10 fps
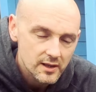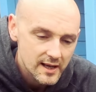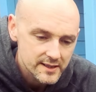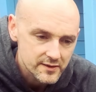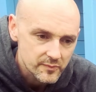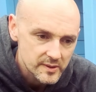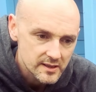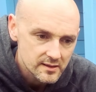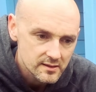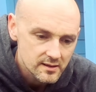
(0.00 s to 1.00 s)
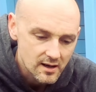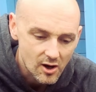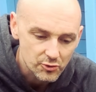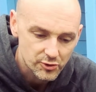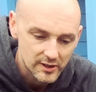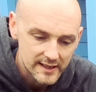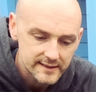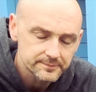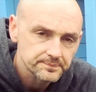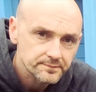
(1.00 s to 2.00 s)
the lines of being
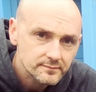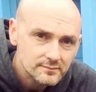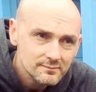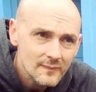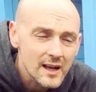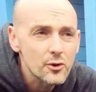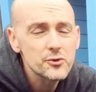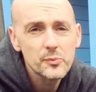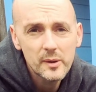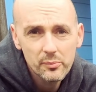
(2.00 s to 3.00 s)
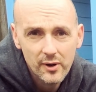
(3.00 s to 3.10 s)
ultralight and also being